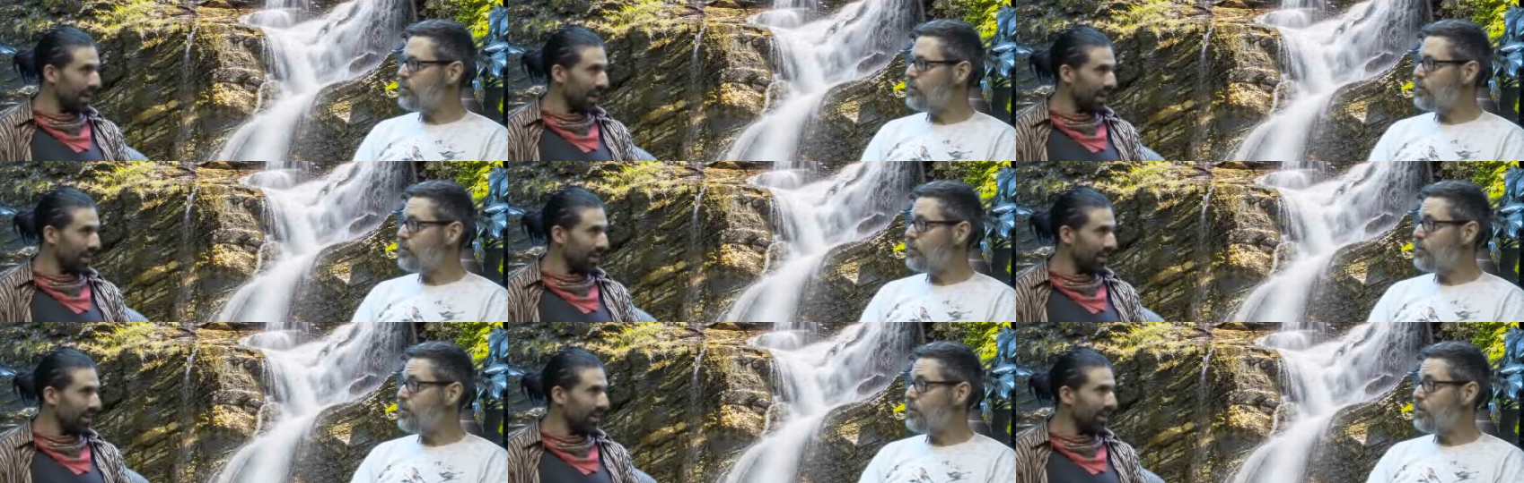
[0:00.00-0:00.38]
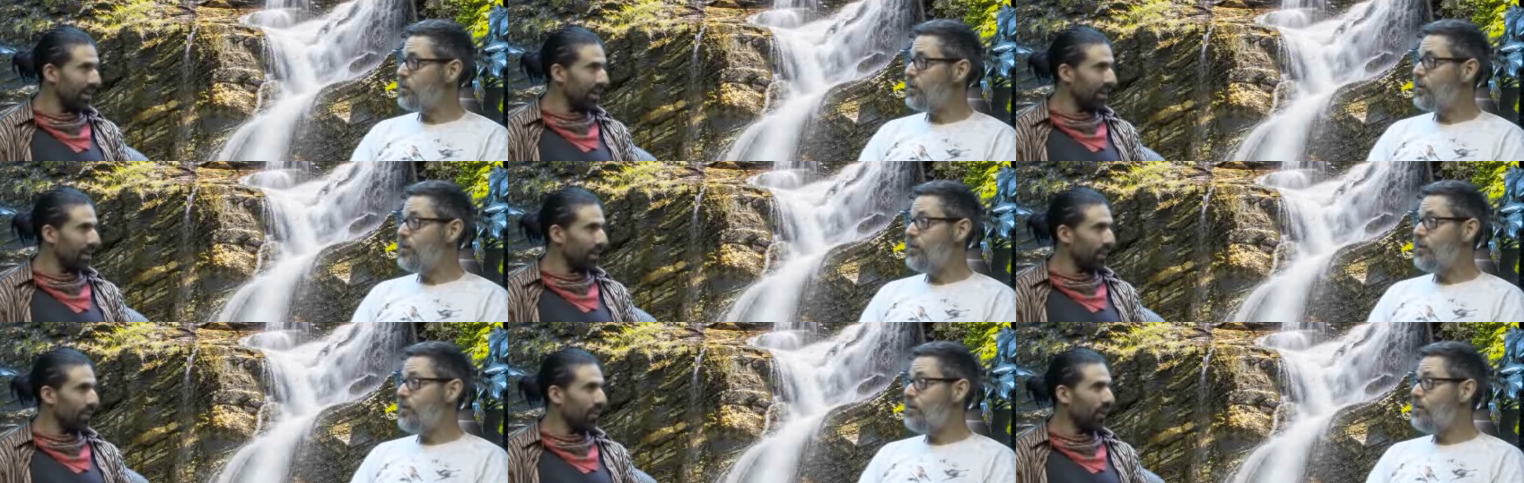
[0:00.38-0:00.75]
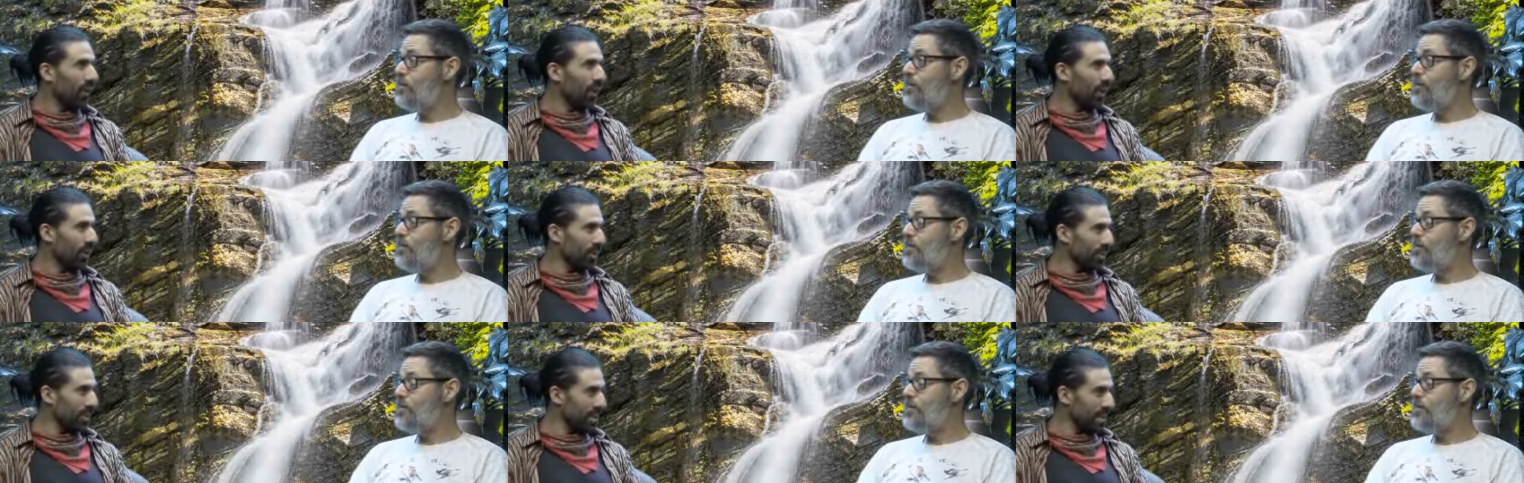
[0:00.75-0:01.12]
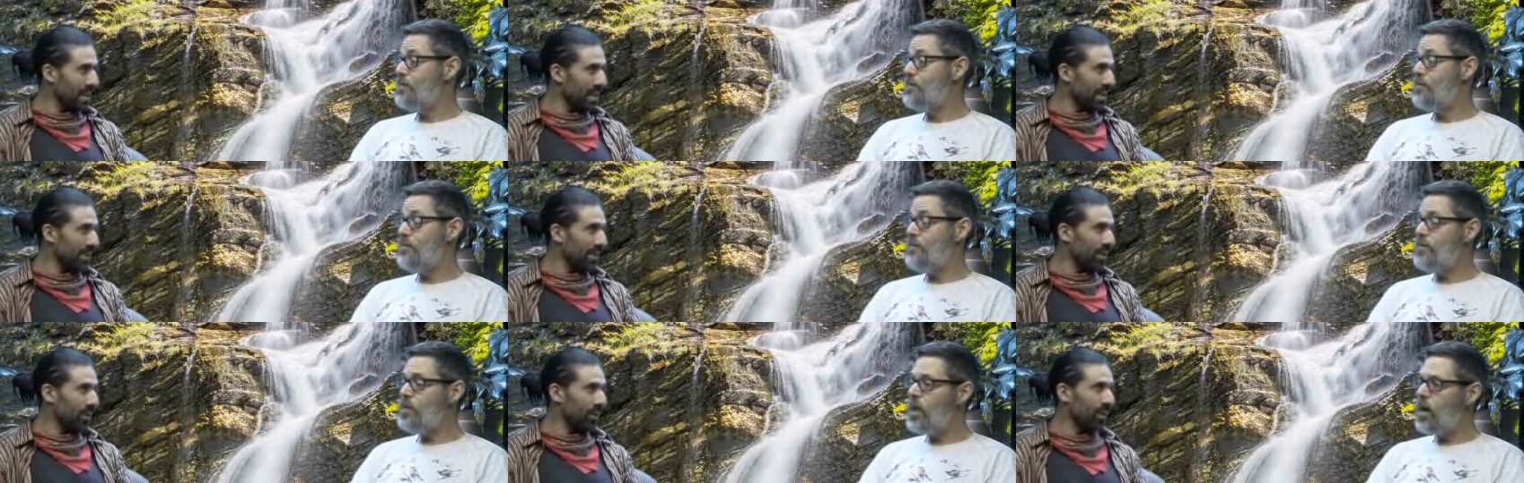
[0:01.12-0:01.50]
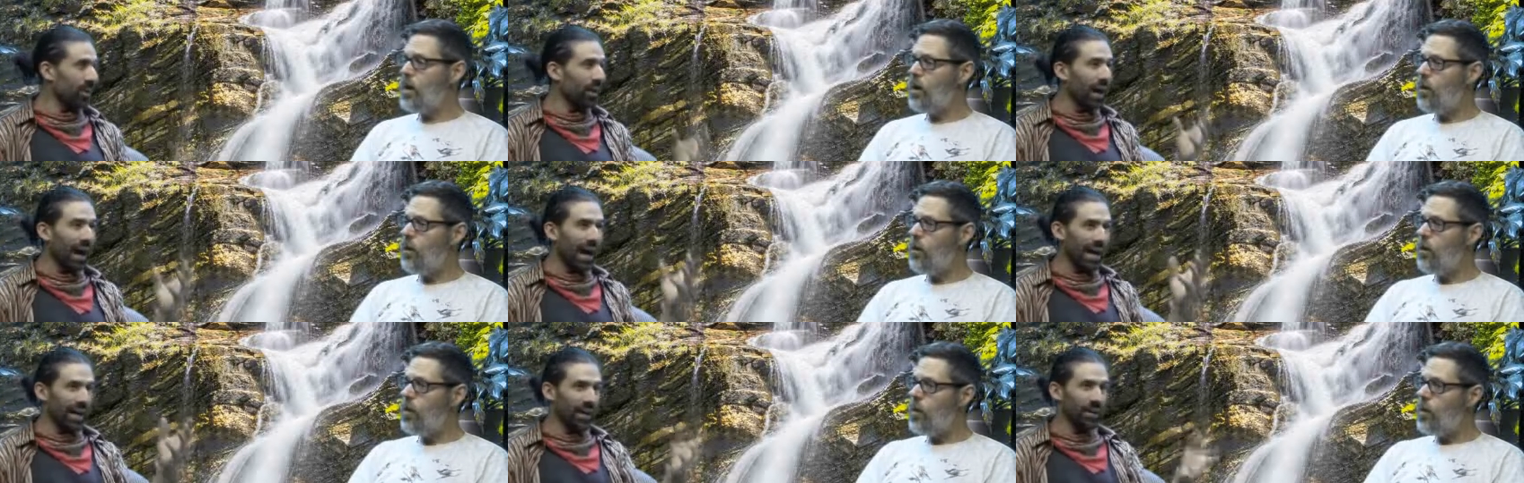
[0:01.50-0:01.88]
Speaker 1: and farms that they
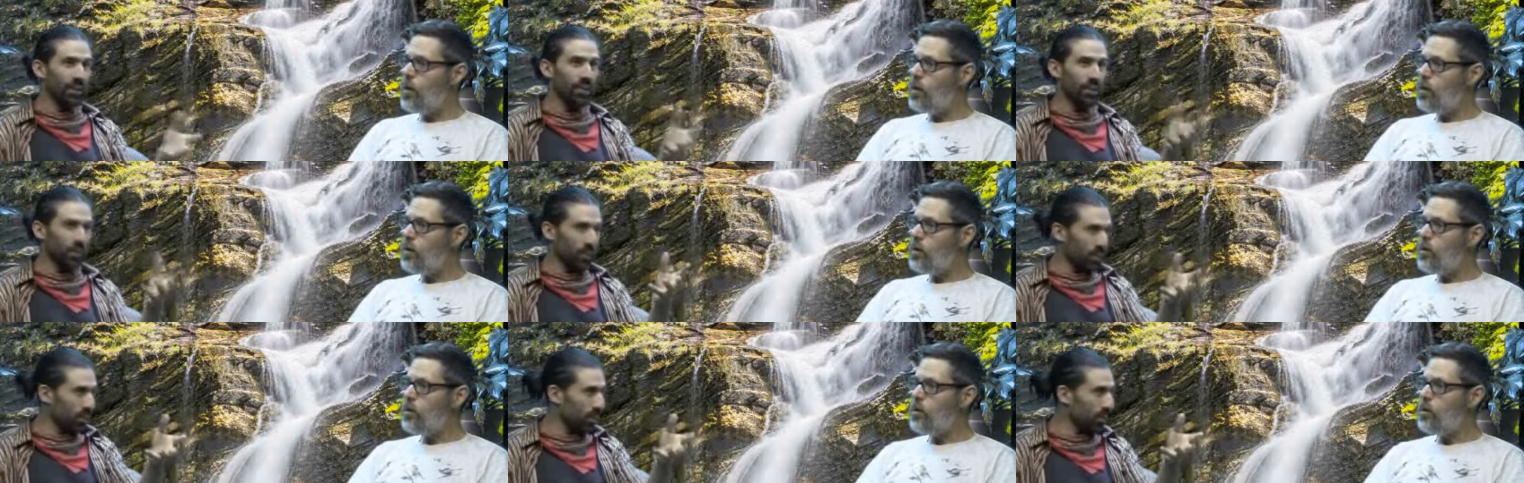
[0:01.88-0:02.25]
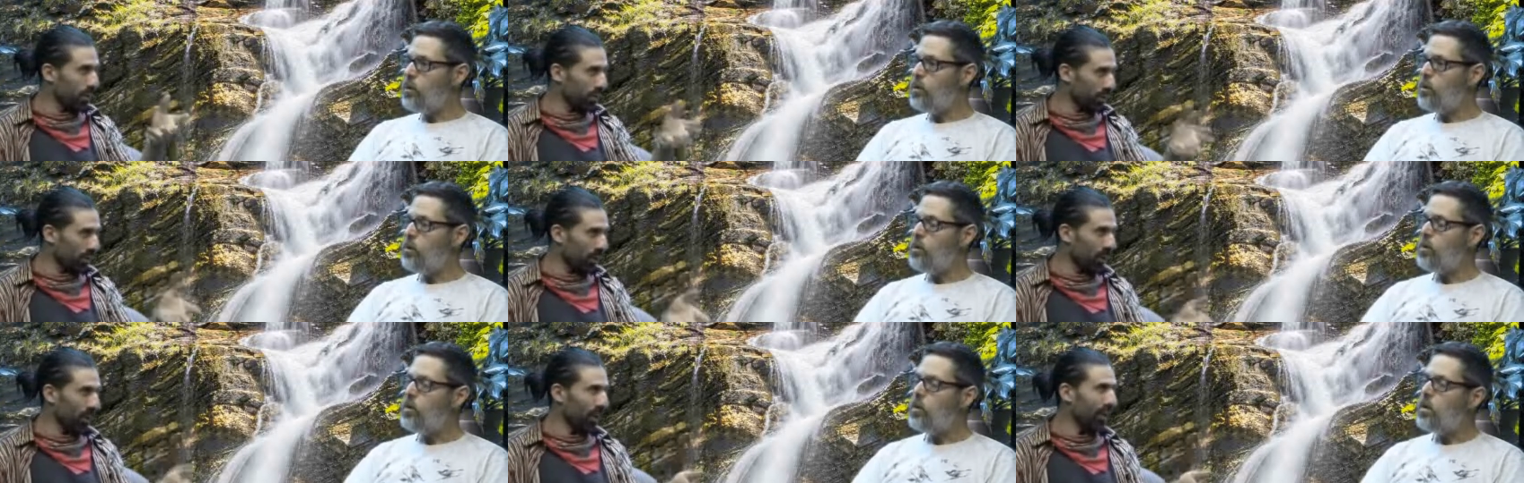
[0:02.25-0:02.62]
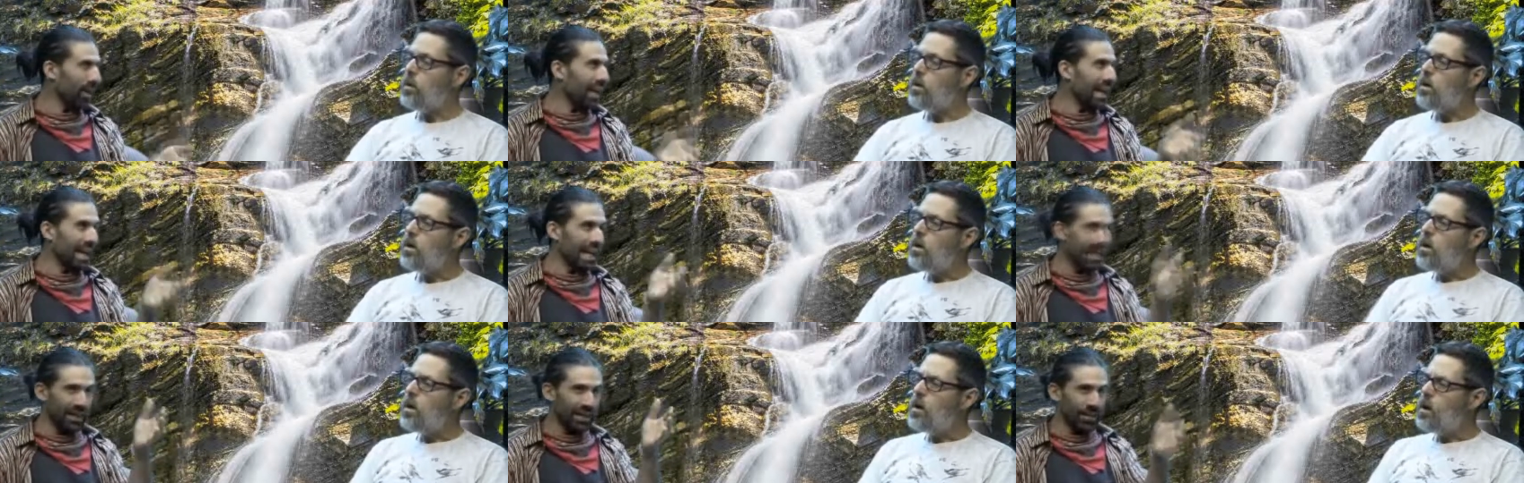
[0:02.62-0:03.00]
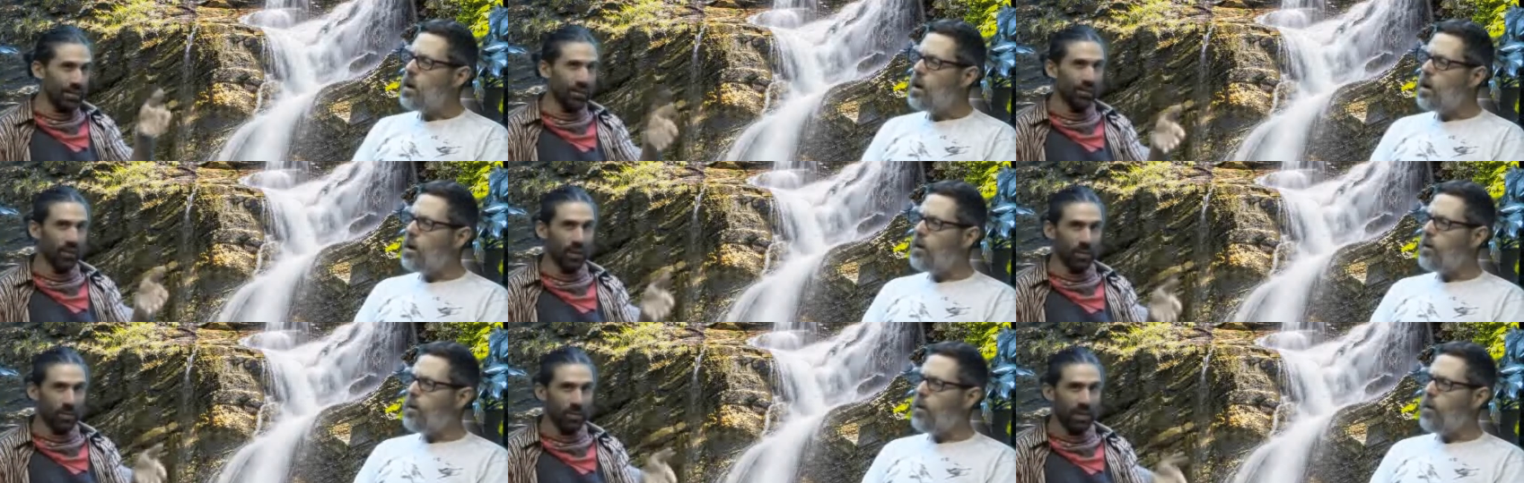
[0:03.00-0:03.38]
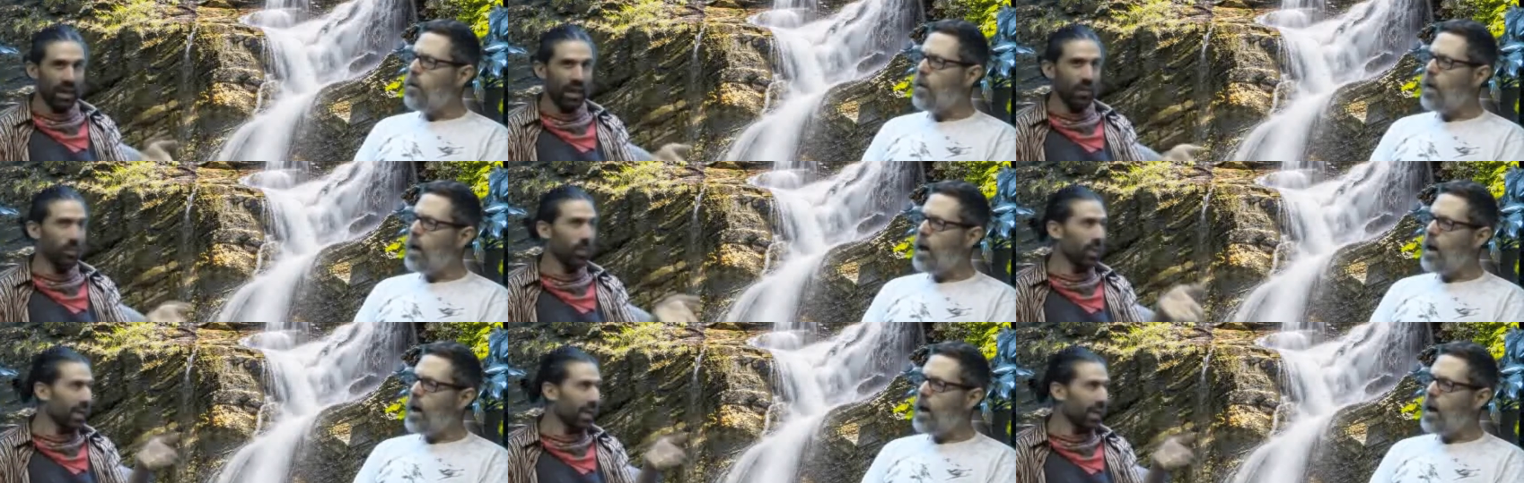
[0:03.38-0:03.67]
rely on food for in the floodplain